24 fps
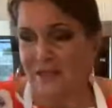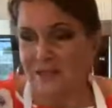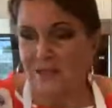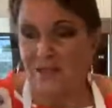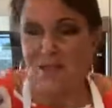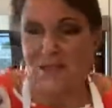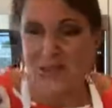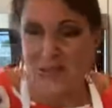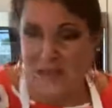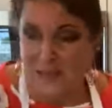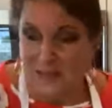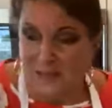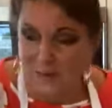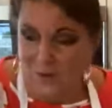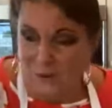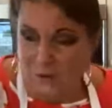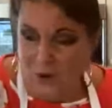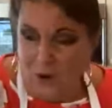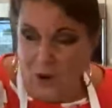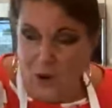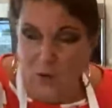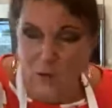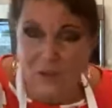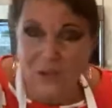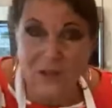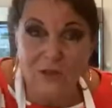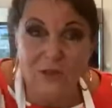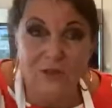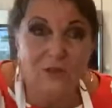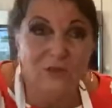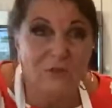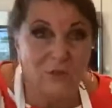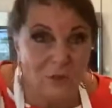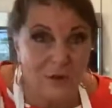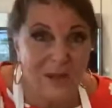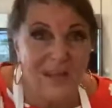let's see, there are only
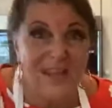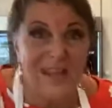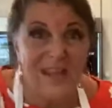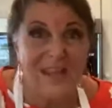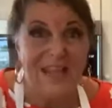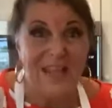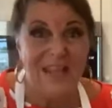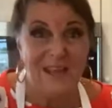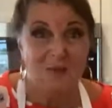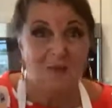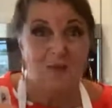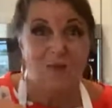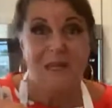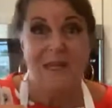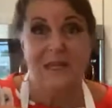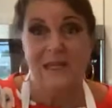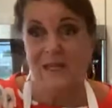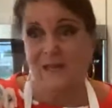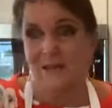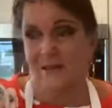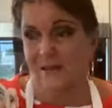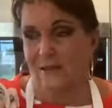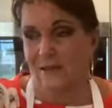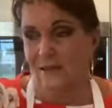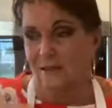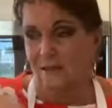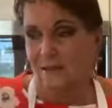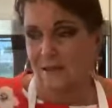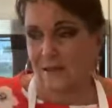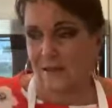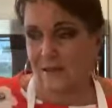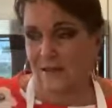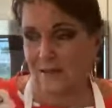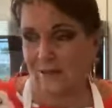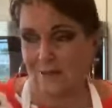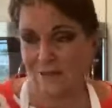three
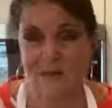ingredients.